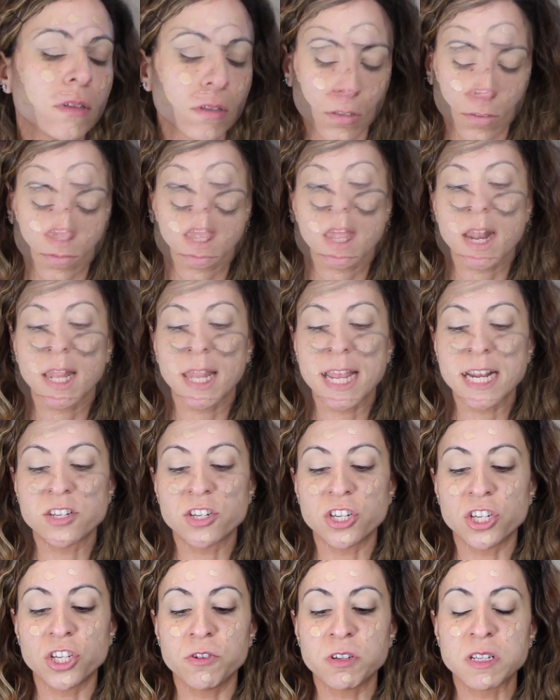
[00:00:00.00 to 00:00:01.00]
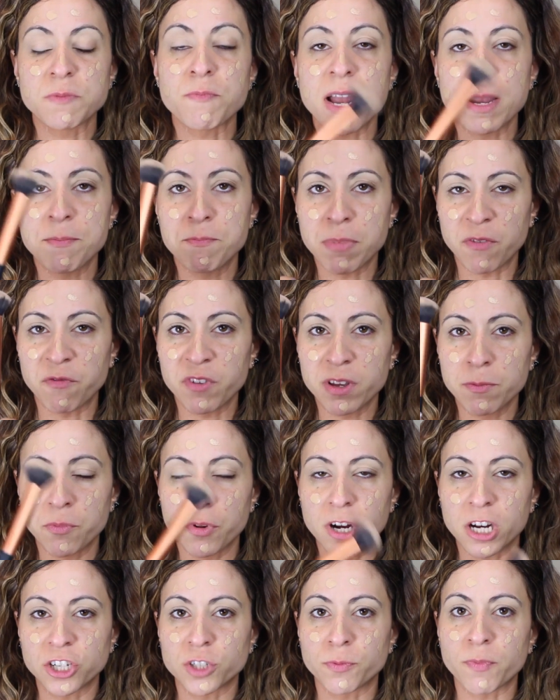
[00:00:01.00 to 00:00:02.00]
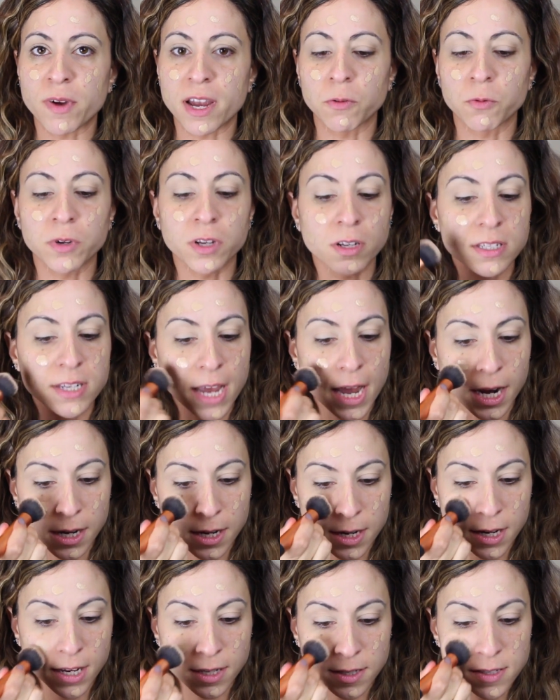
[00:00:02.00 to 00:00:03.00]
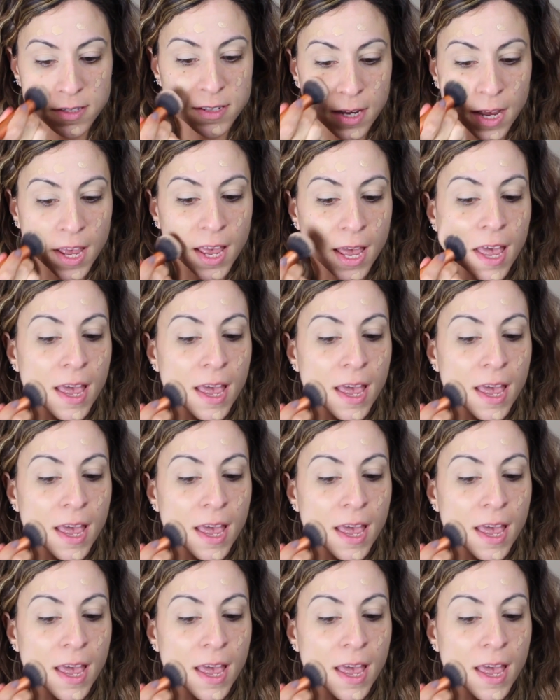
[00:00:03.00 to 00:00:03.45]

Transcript: Then I like to use my buffing brush by Real Techniques